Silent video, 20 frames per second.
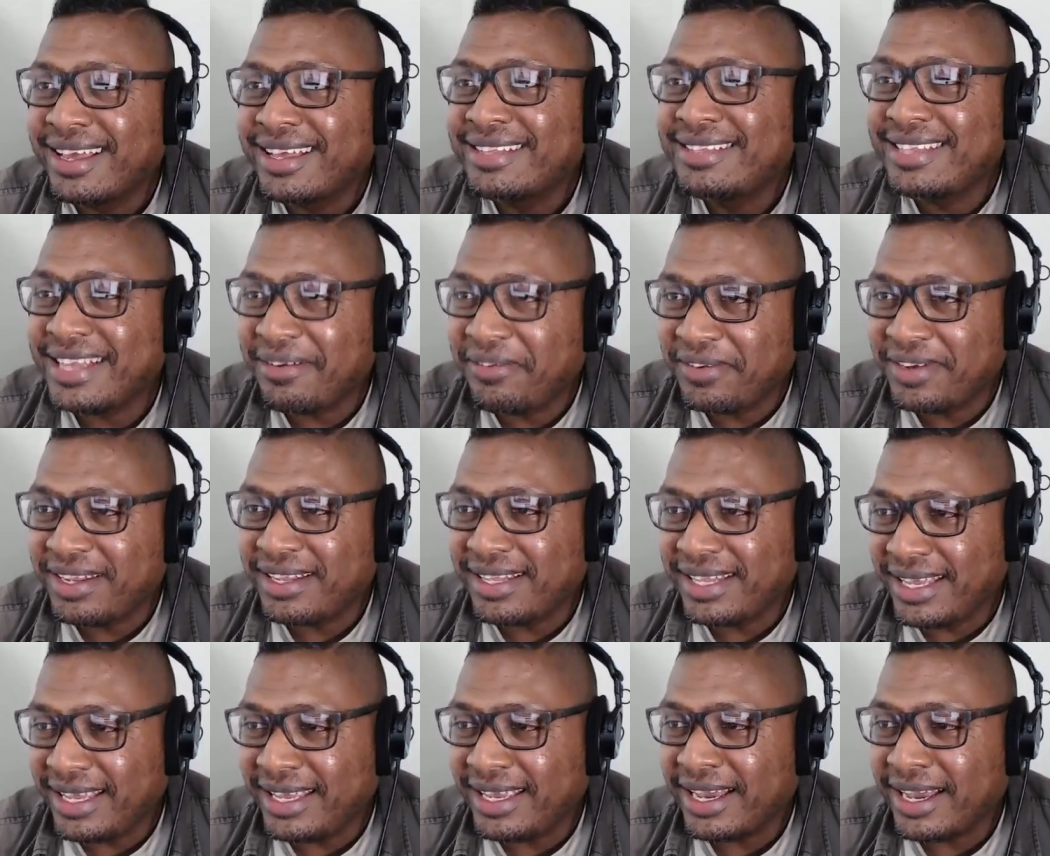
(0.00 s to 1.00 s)

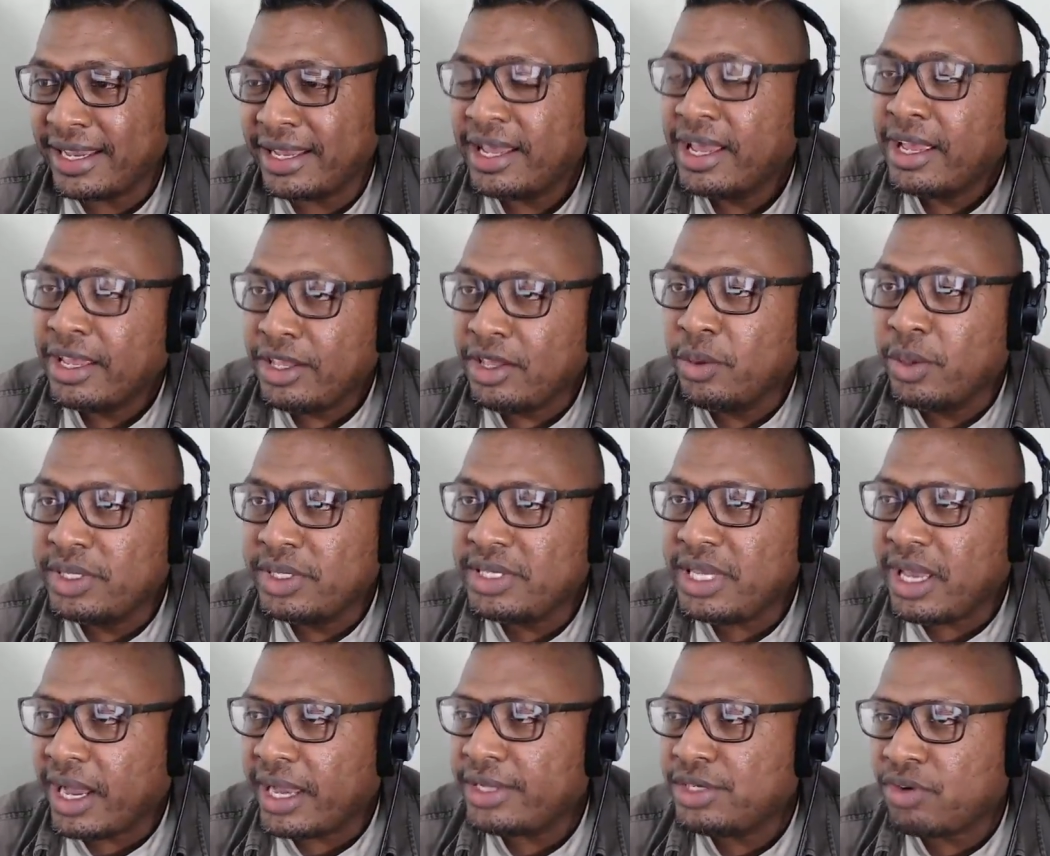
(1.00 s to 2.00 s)
definitely high. You were
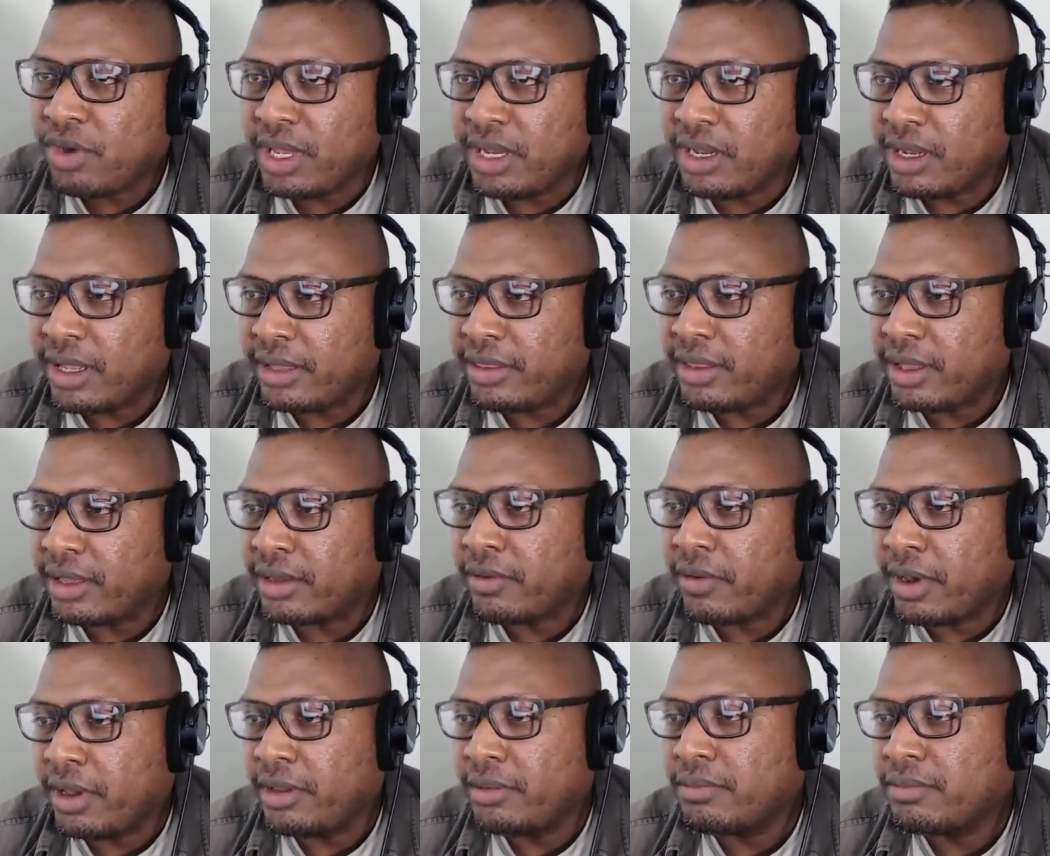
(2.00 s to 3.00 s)
dehydrated, I think,
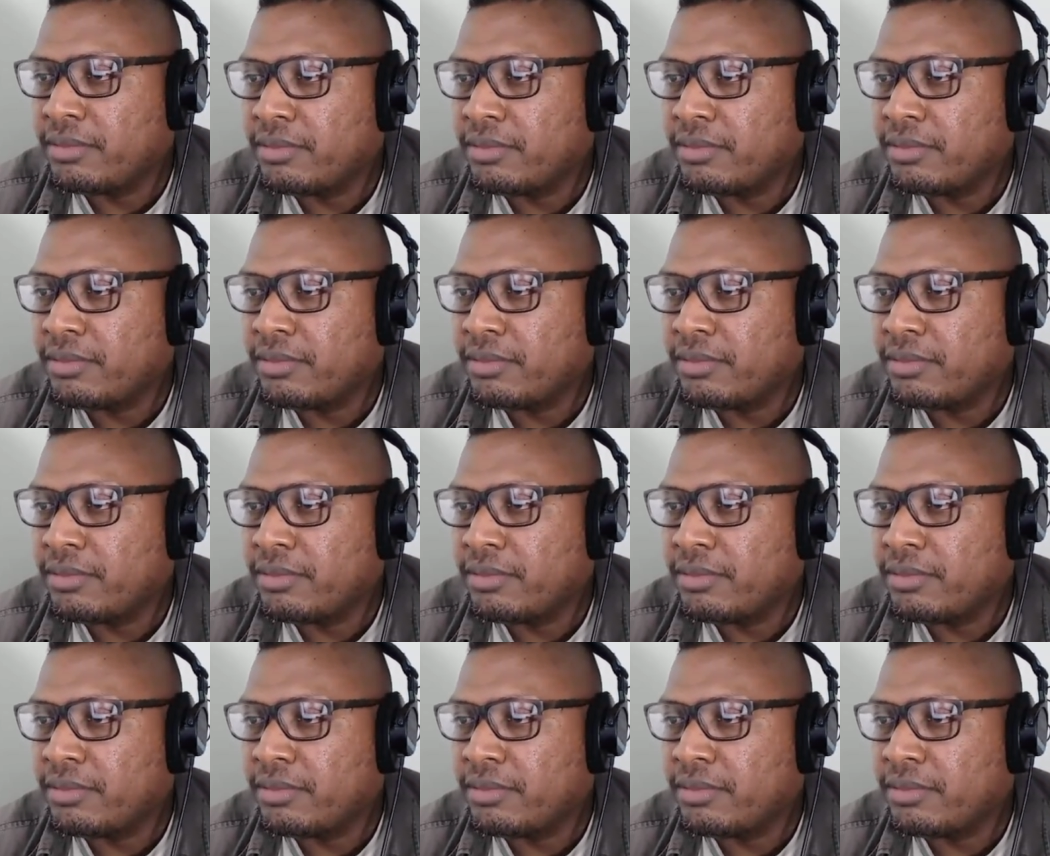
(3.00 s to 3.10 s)
right? I